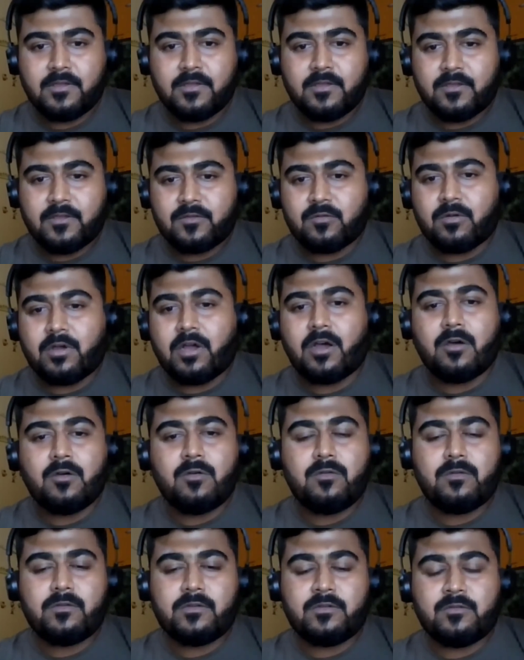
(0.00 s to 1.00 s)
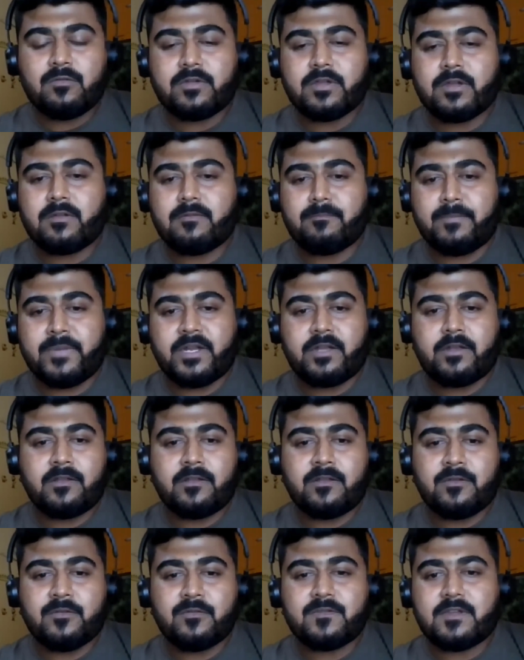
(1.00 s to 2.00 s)
so how you can better
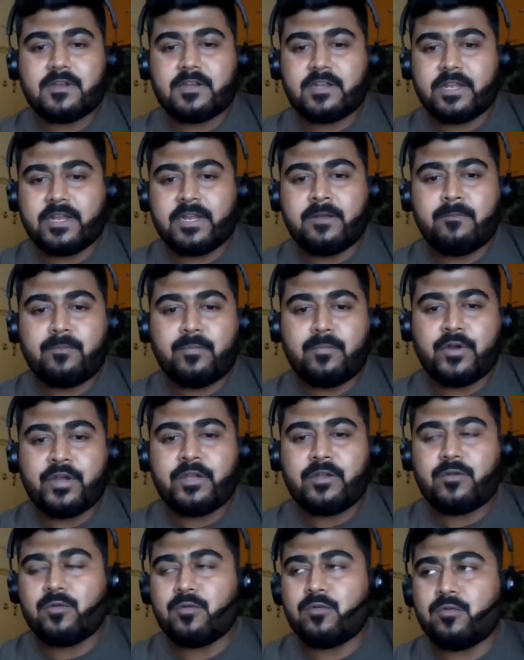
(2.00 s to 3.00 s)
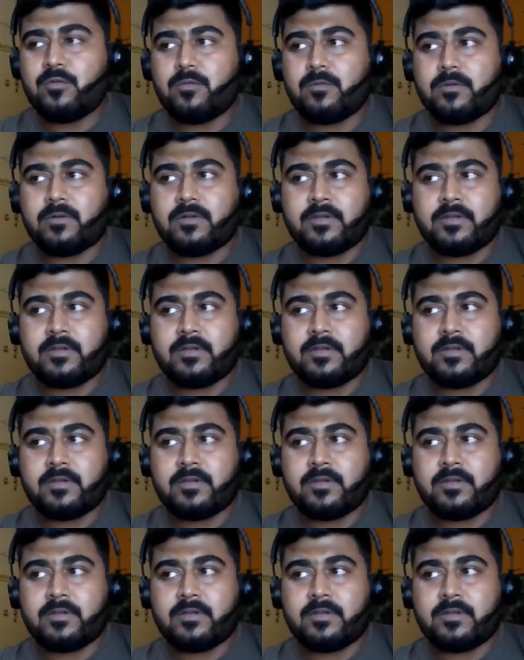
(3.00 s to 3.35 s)
use that endpoint to